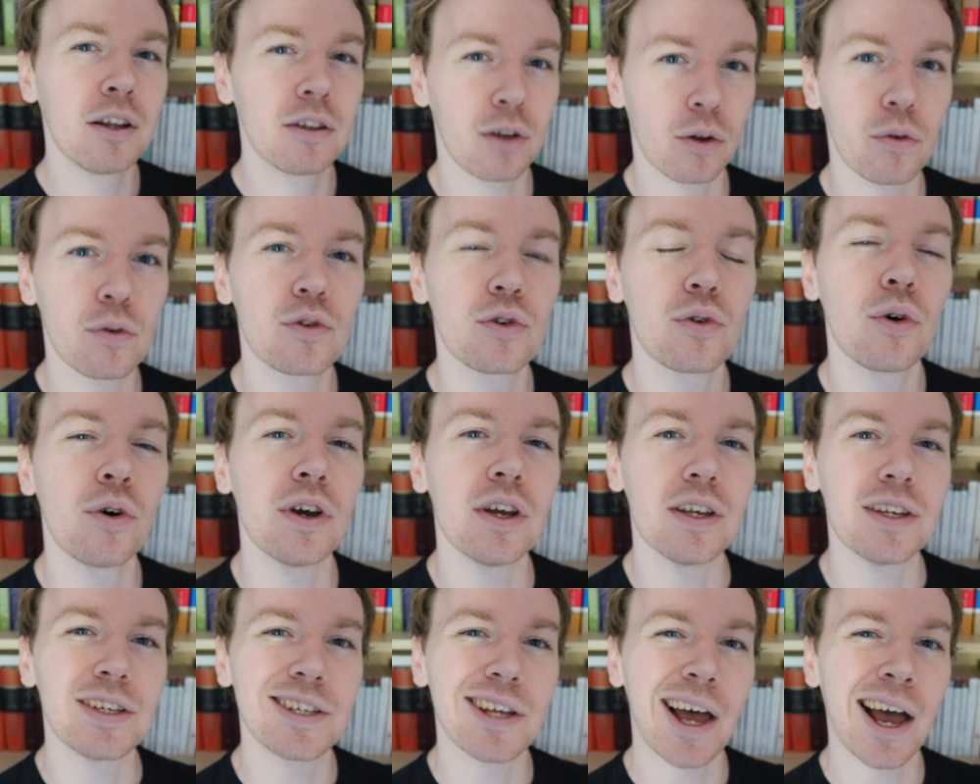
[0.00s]

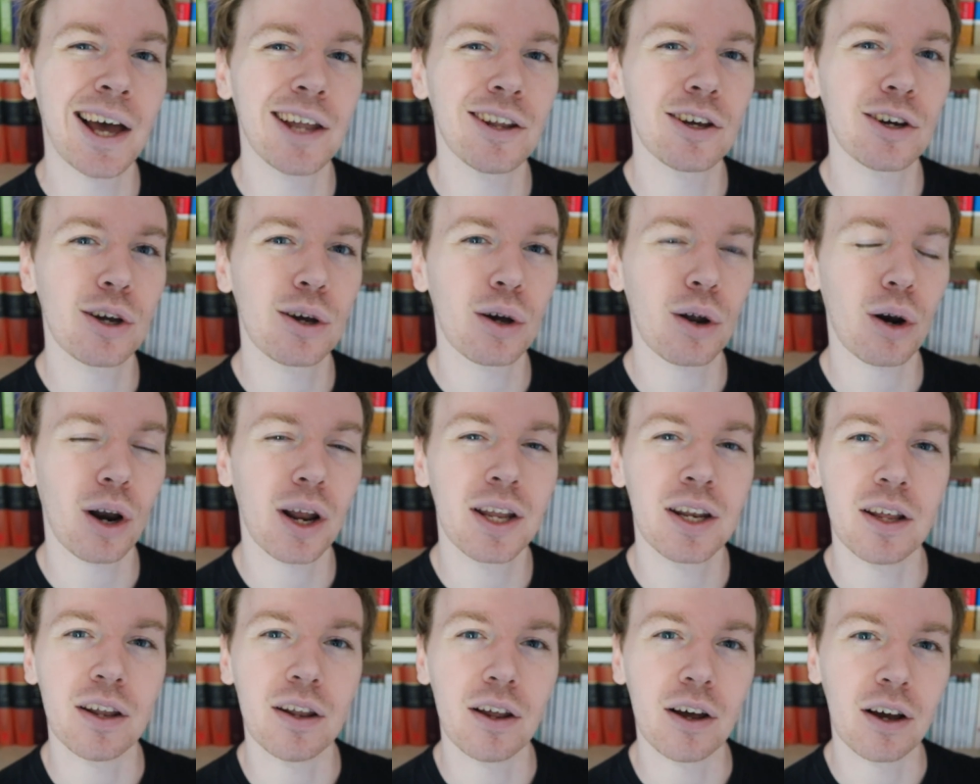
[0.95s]
Tolstoy's Anna
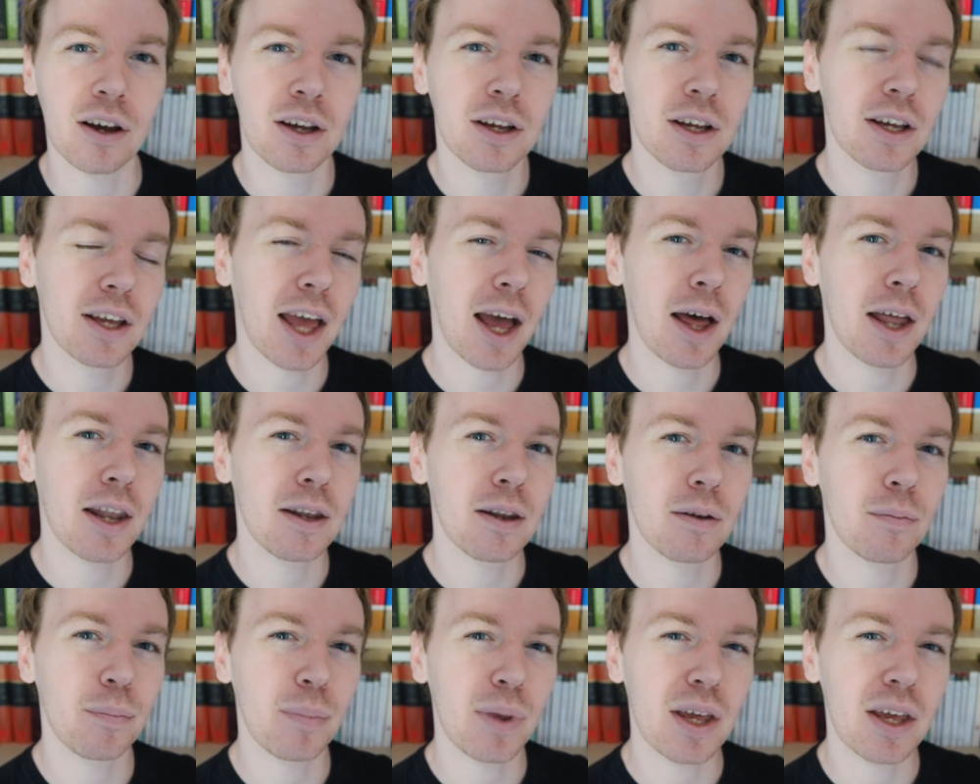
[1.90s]
Karenina
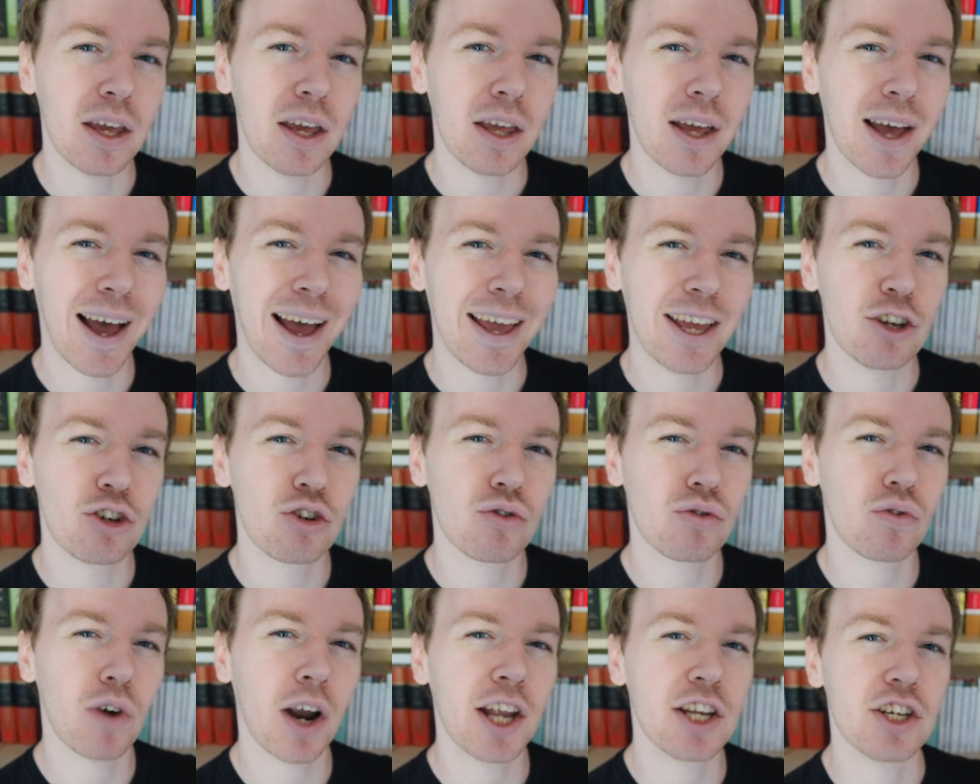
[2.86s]
can be a
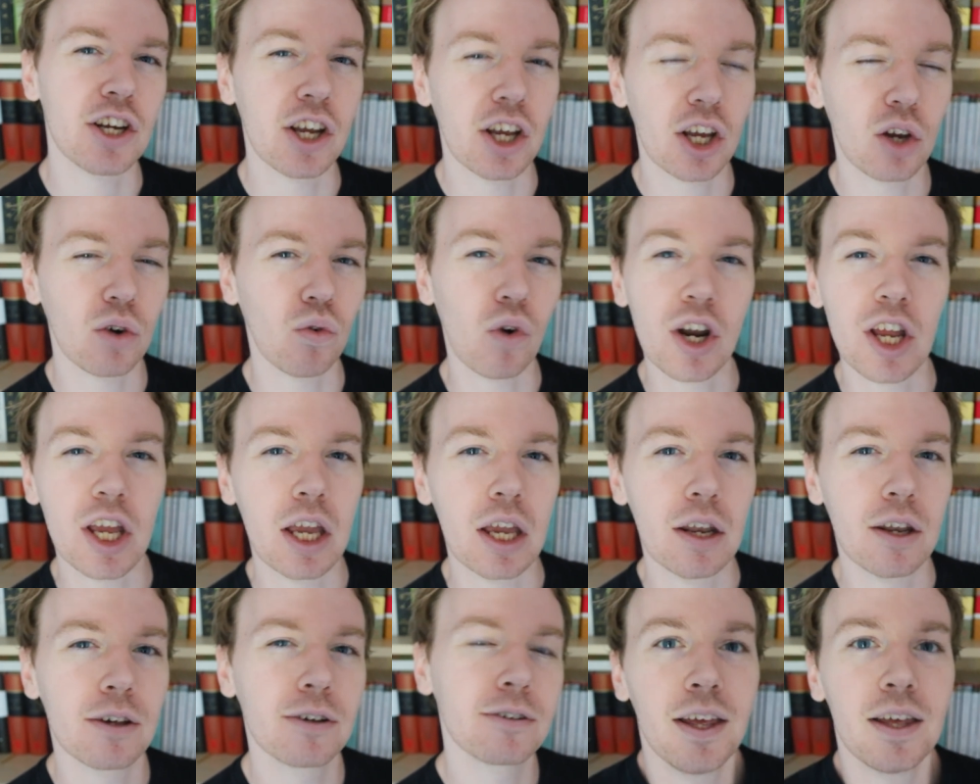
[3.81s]
tragic
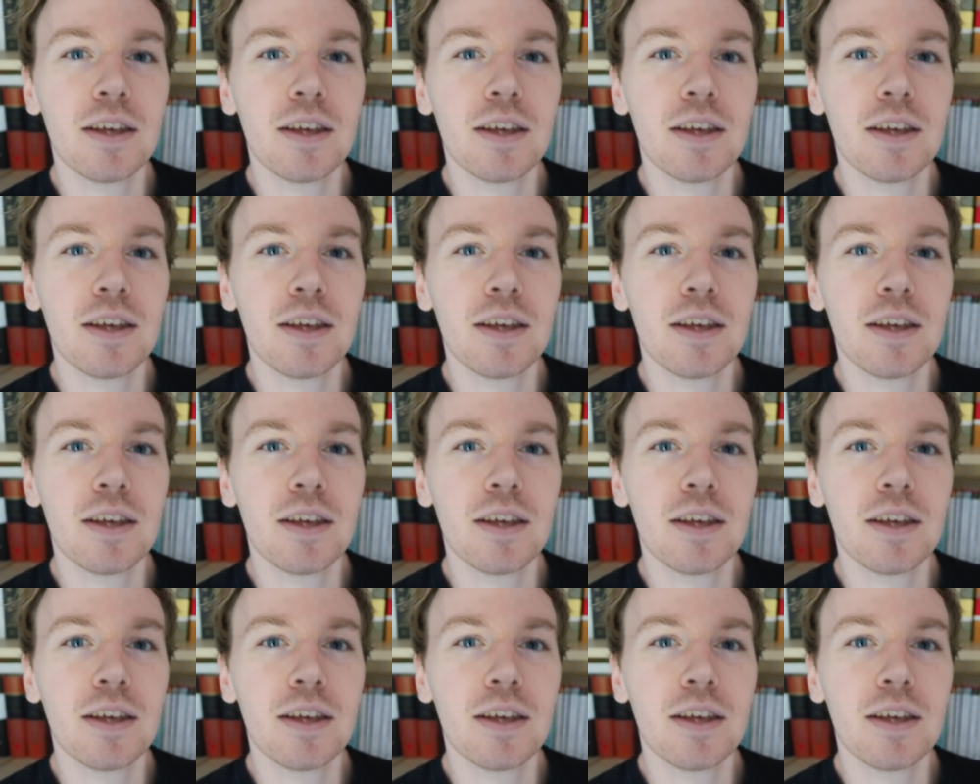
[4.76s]
read.